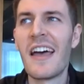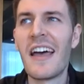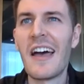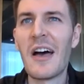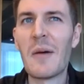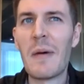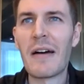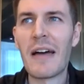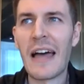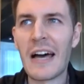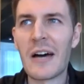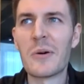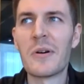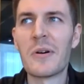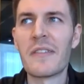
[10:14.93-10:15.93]
about
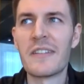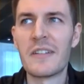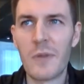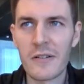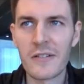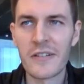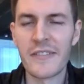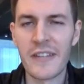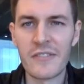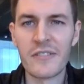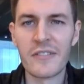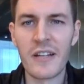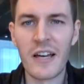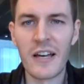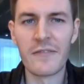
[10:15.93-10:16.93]
how the
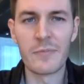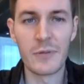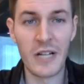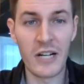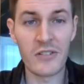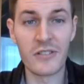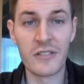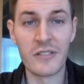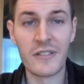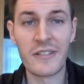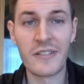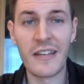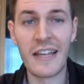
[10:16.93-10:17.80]
democratization of production